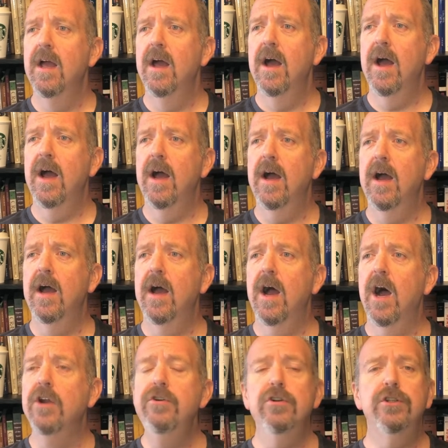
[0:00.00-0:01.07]
uh,
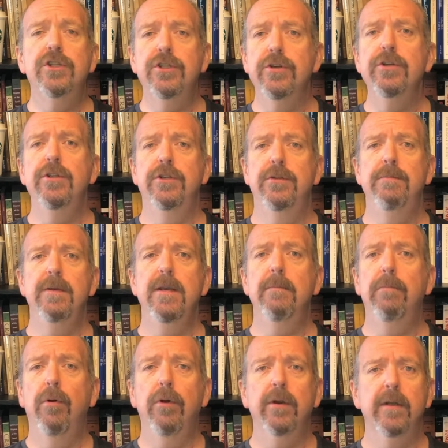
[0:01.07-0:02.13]
understood to be
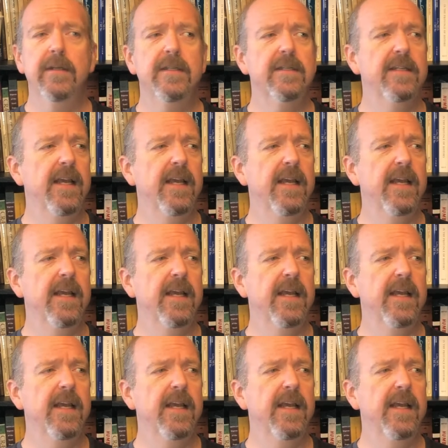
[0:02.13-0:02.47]
important